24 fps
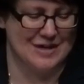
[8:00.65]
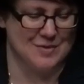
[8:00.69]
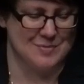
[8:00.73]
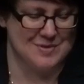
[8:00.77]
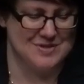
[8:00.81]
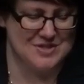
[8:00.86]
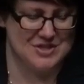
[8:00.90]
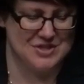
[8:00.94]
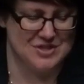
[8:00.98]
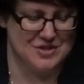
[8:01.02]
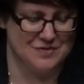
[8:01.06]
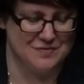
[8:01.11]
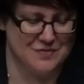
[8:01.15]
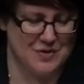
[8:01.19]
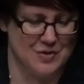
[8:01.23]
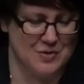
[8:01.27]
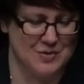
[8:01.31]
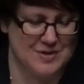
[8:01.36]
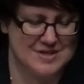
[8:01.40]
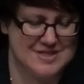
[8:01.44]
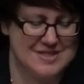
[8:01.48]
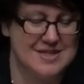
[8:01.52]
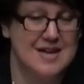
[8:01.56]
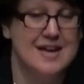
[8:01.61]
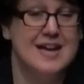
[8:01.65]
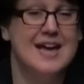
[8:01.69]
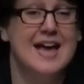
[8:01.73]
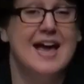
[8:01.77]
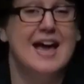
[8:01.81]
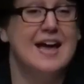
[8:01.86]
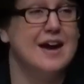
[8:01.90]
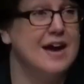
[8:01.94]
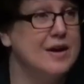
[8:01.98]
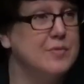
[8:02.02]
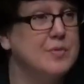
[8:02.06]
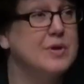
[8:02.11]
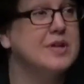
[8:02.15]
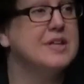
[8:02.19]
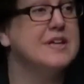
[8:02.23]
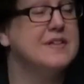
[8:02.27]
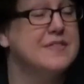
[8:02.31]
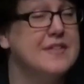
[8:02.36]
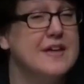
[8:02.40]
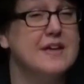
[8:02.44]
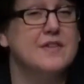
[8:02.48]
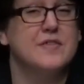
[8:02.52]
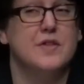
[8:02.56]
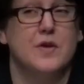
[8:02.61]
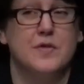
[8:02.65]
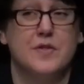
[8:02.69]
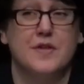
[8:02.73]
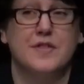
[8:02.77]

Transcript: acquisition folks. And I really think, though,